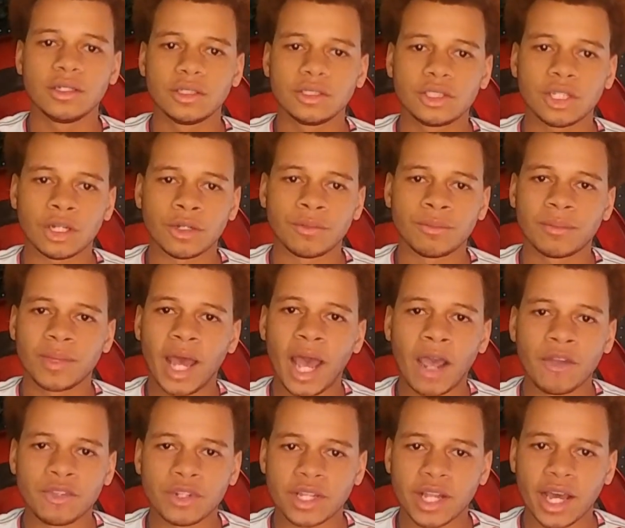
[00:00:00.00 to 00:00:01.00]
So
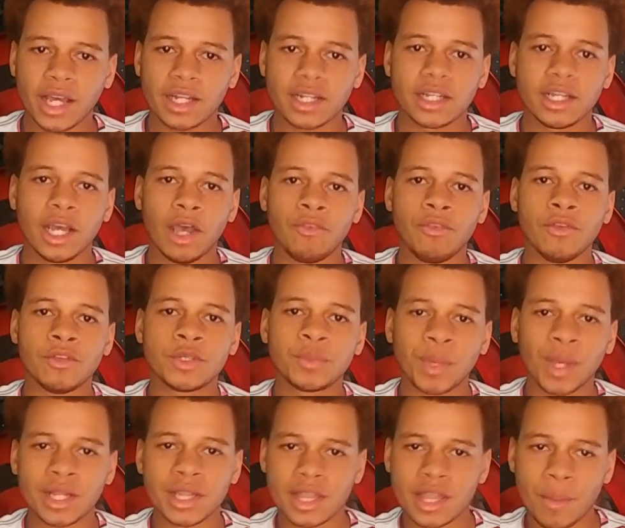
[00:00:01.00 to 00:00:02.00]
after that, if you've
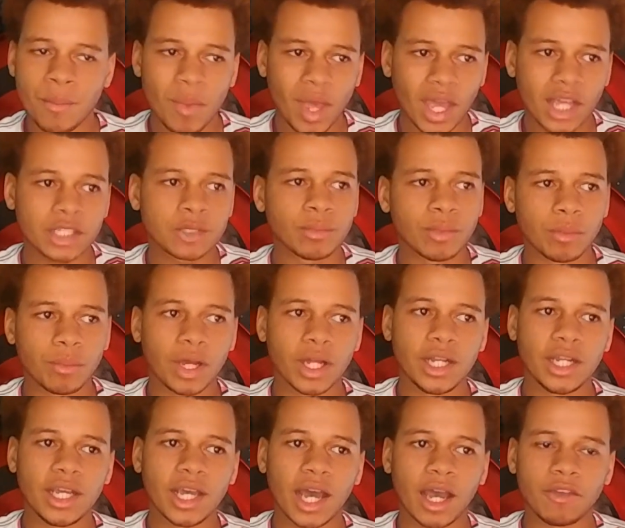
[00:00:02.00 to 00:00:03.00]
spent the maximum
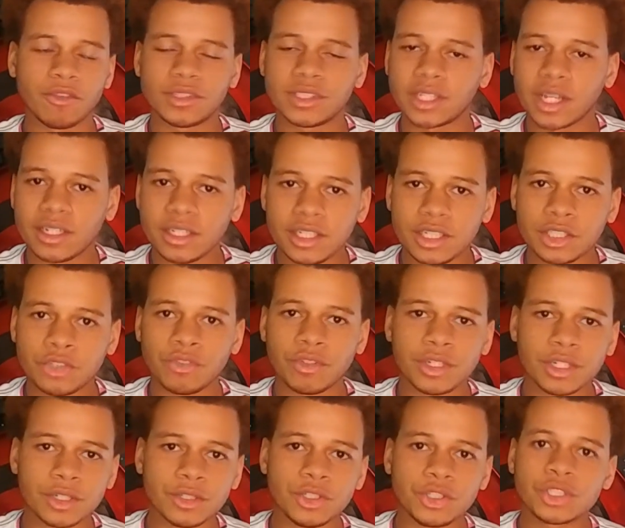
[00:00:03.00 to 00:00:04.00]
money I've said in each
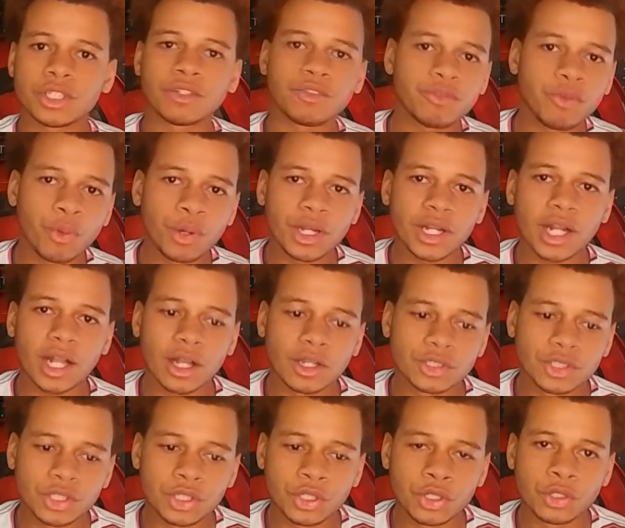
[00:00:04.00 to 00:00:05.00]
video, you still have
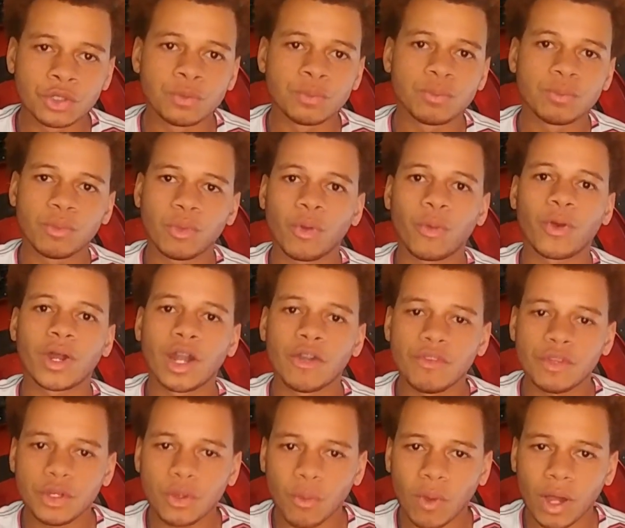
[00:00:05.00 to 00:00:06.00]
$40 to do
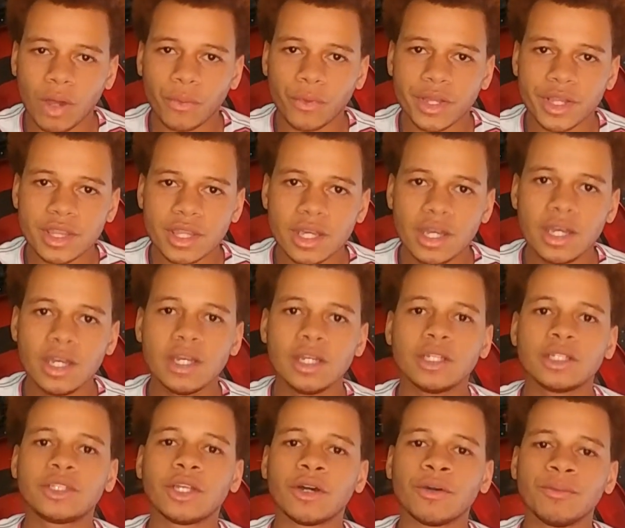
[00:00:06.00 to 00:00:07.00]
whatever you want with.
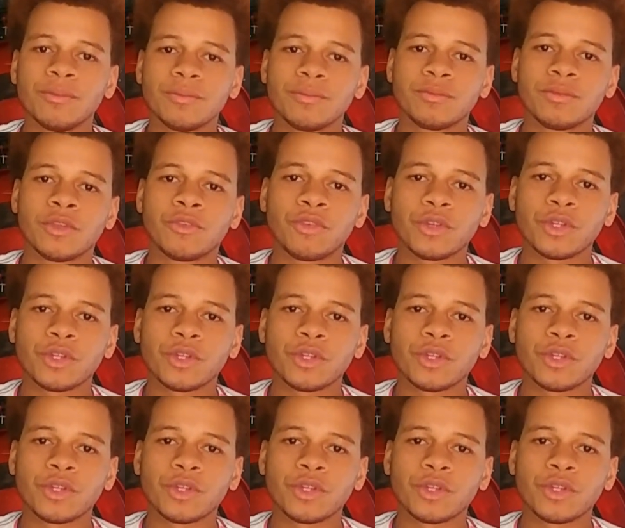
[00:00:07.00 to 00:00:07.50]
So the